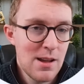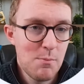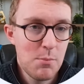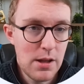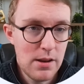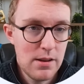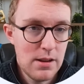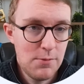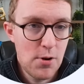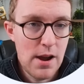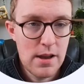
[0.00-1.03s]
But if
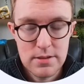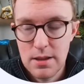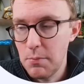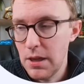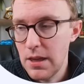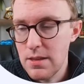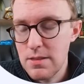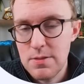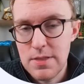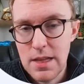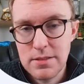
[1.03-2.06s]
you're asking me,
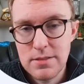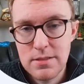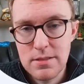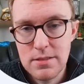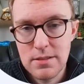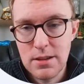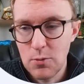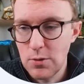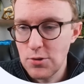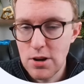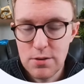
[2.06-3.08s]
that's,
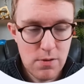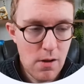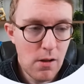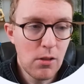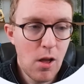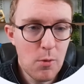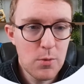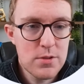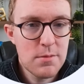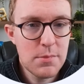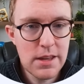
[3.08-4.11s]
and trying to follow along with
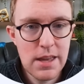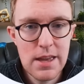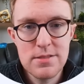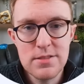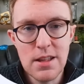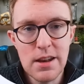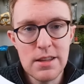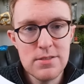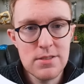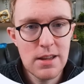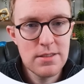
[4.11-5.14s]
some of the case study
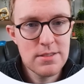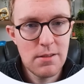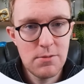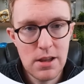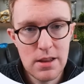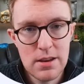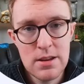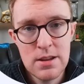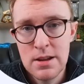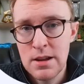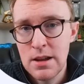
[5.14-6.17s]
sites I've done,
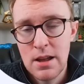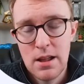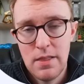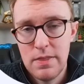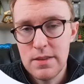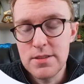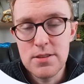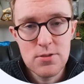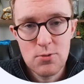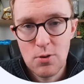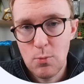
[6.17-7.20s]
this is
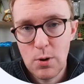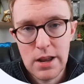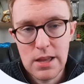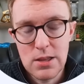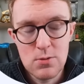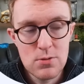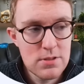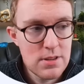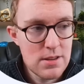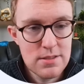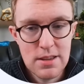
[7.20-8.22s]
sort of what I use
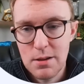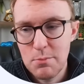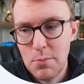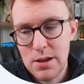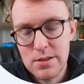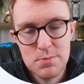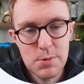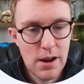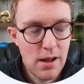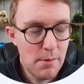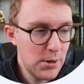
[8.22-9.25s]
as like my
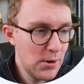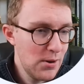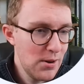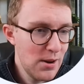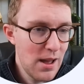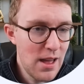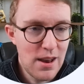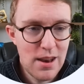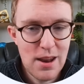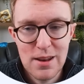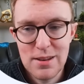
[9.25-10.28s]
speedometer.
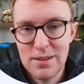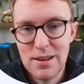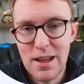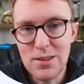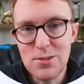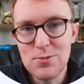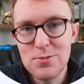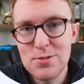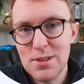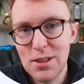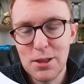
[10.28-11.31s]
And I use
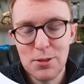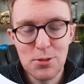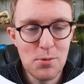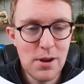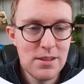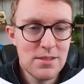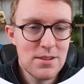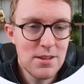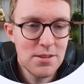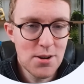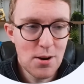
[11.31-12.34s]
the click through rate to
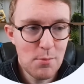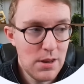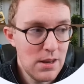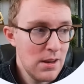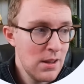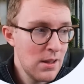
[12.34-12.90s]
determine,